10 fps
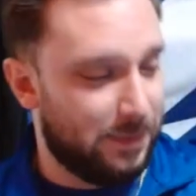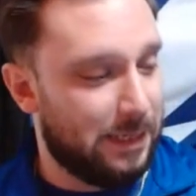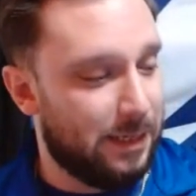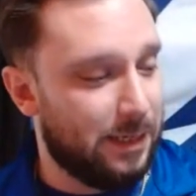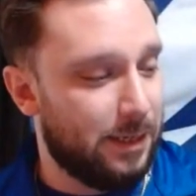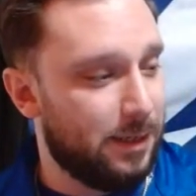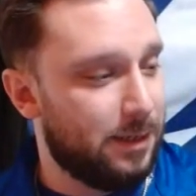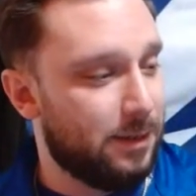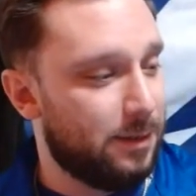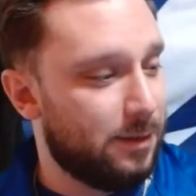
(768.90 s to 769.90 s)

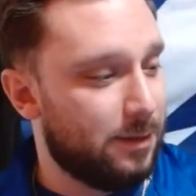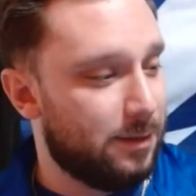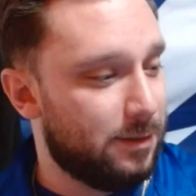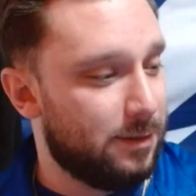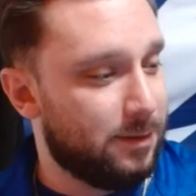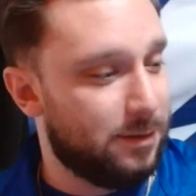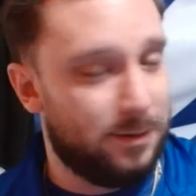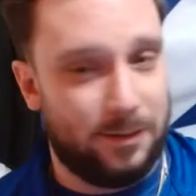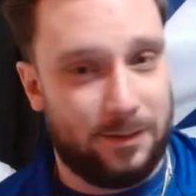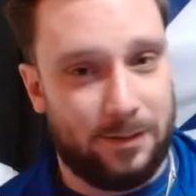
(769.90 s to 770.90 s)

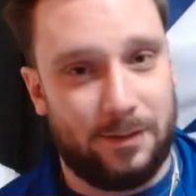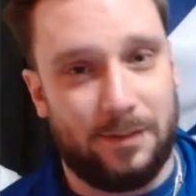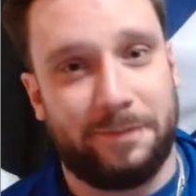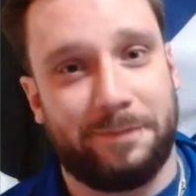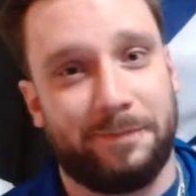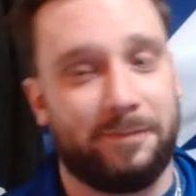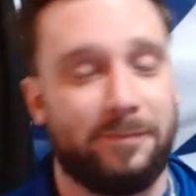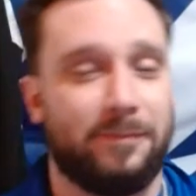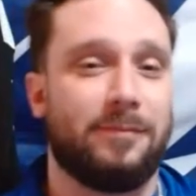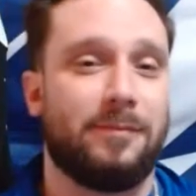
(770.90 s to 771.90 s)

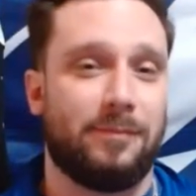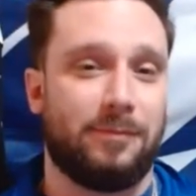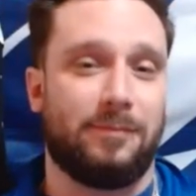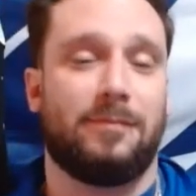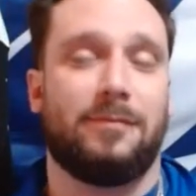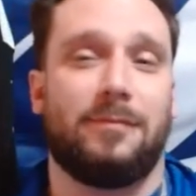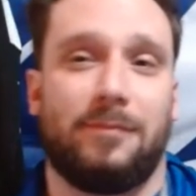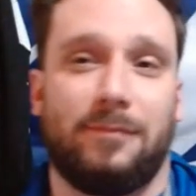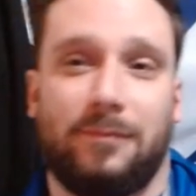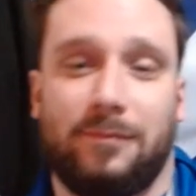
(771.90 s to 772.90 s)

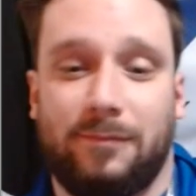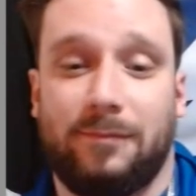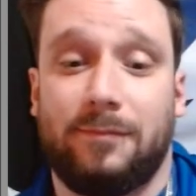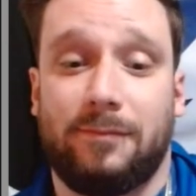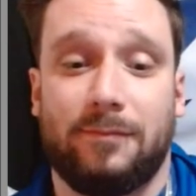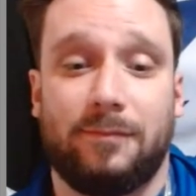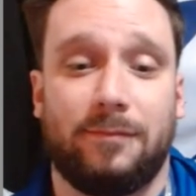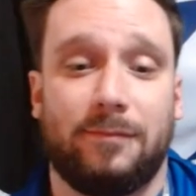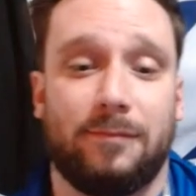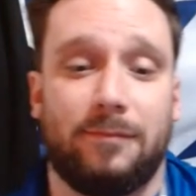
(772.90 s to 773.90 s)

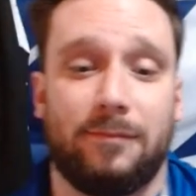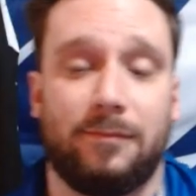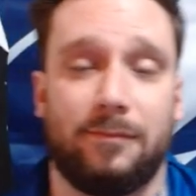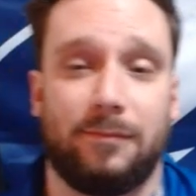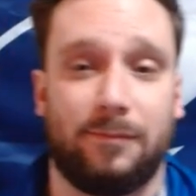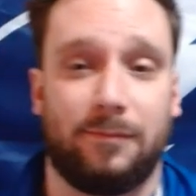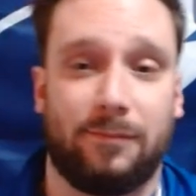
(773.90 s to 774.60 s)
(silent)